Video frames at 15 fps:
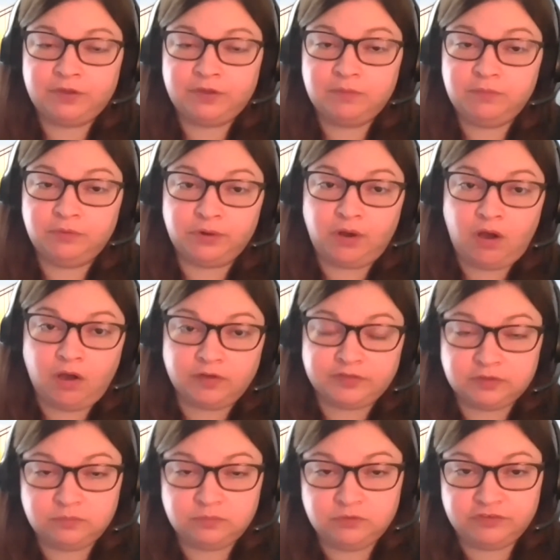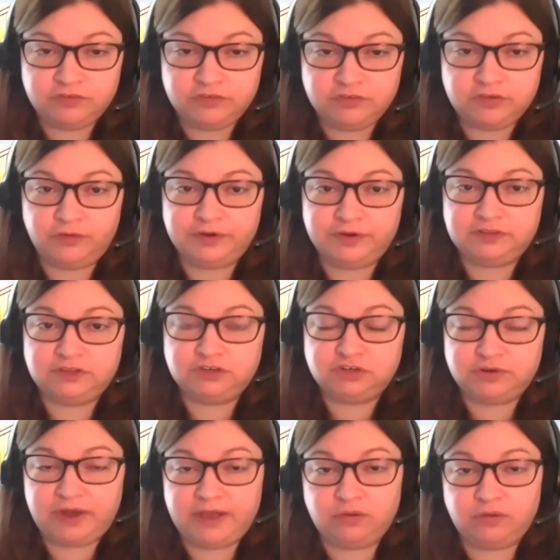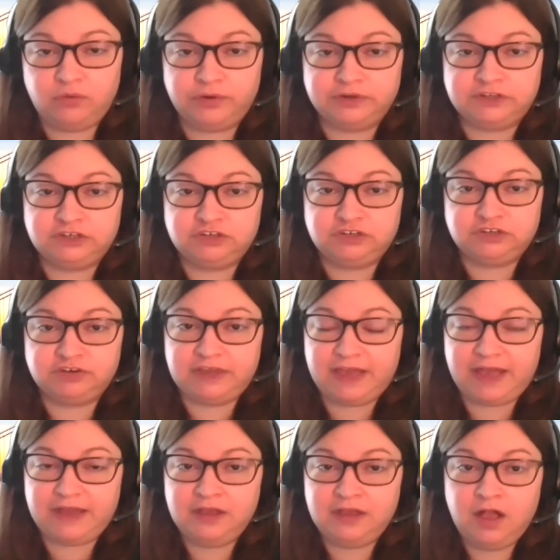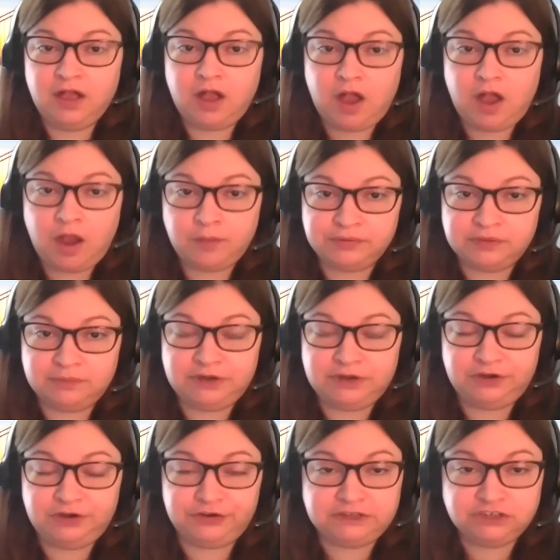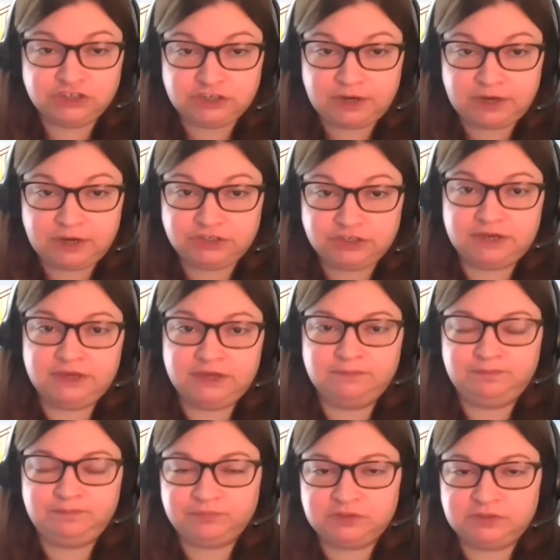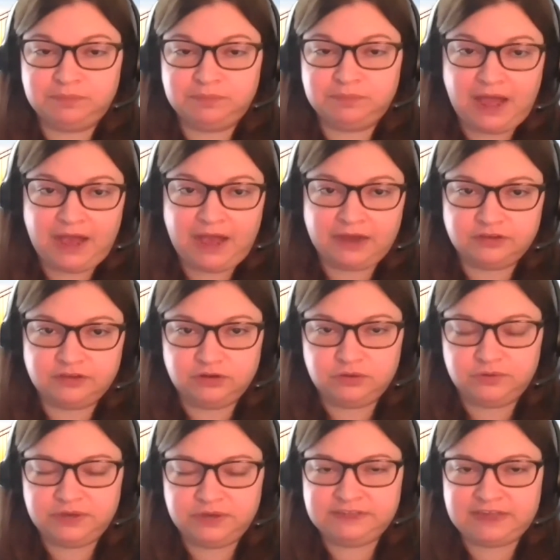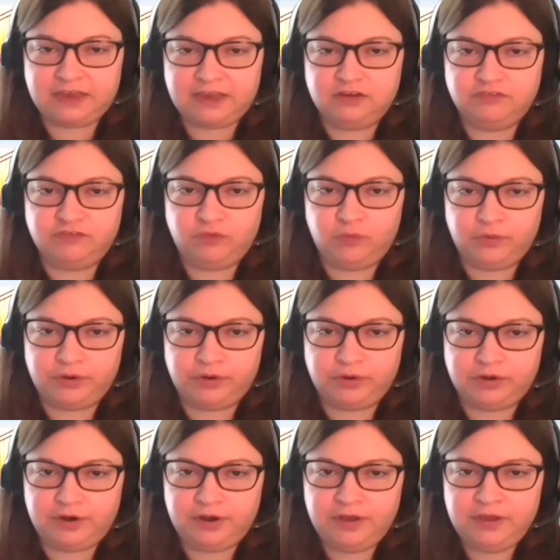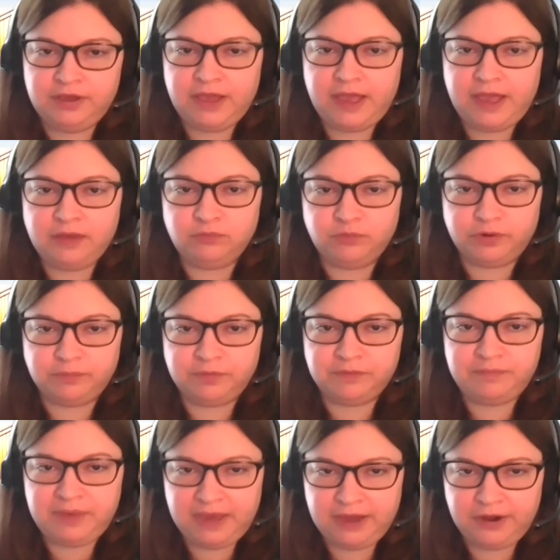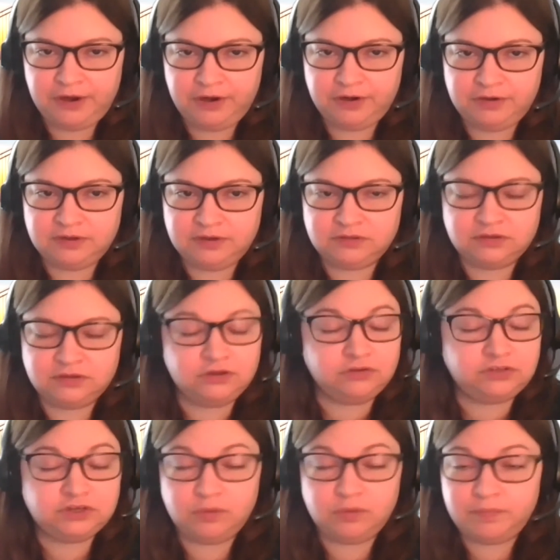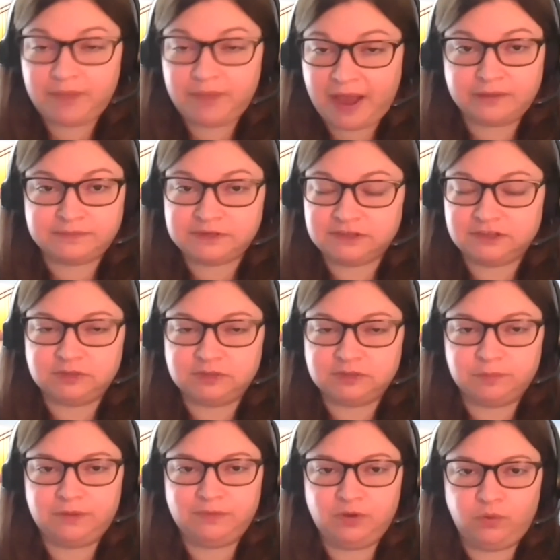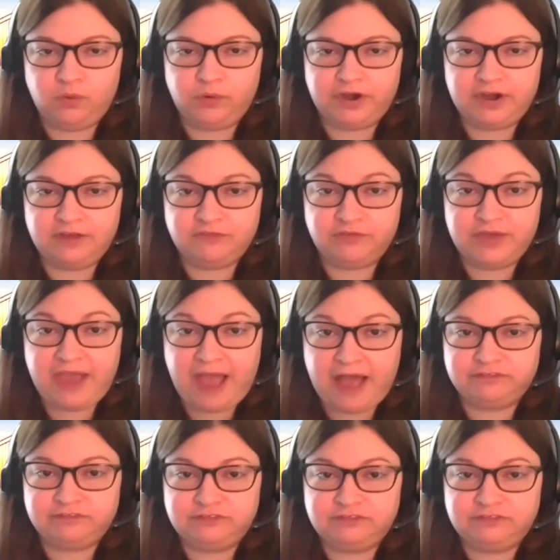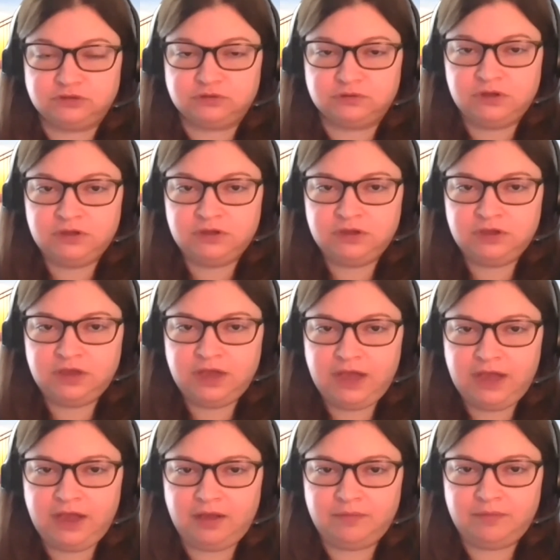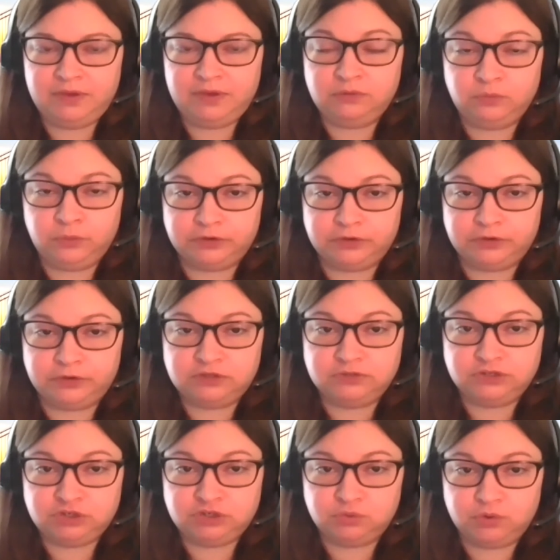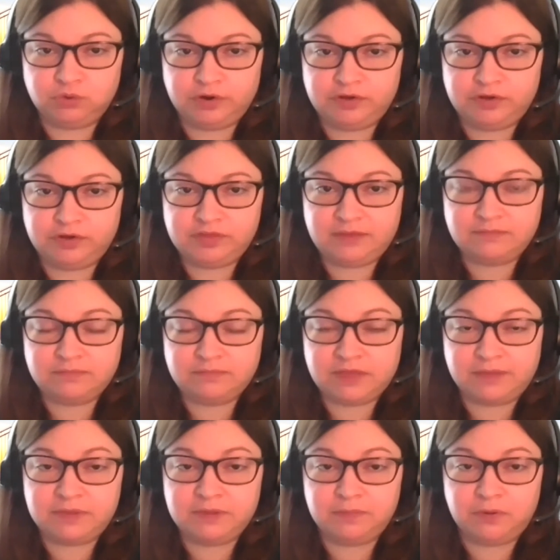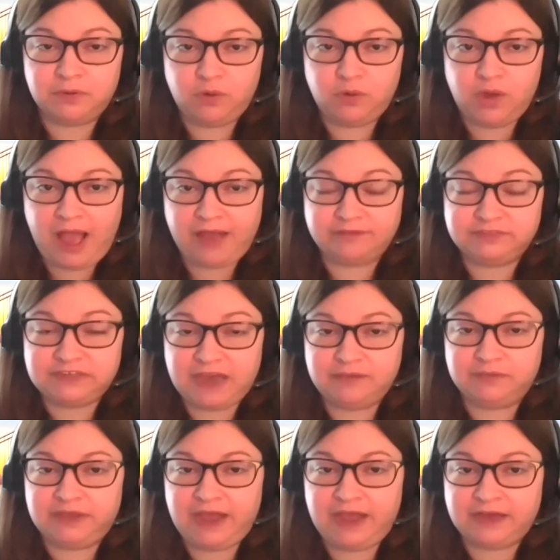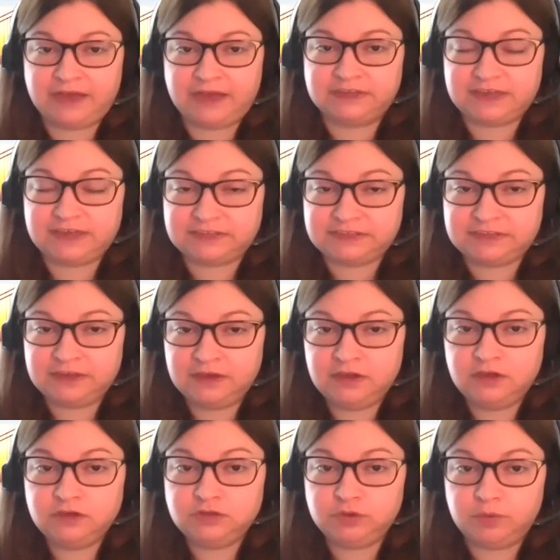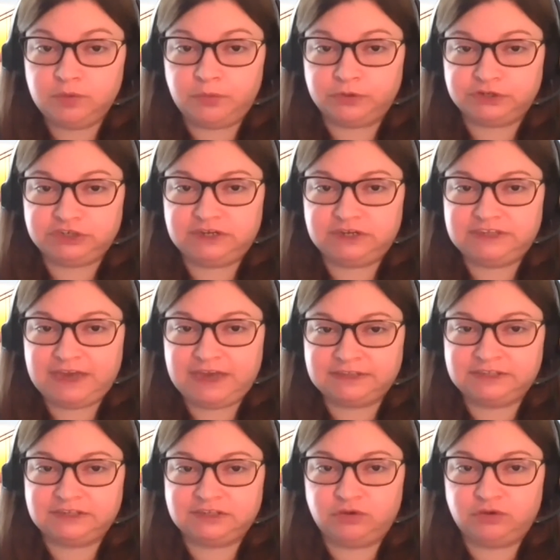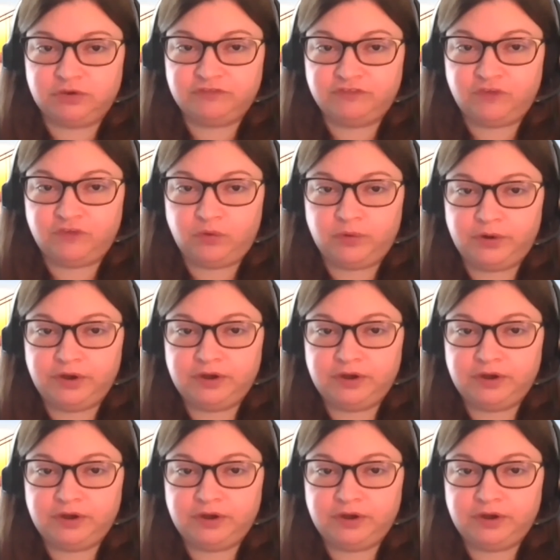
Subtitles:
But we're also moving forward in the trial court to try to get a preliminary injunction to block the new executive order. And we're prepared, to go back up to the Supreme Court if we have to, in order to ensure that people will have timely access to abortion in Texas going forward.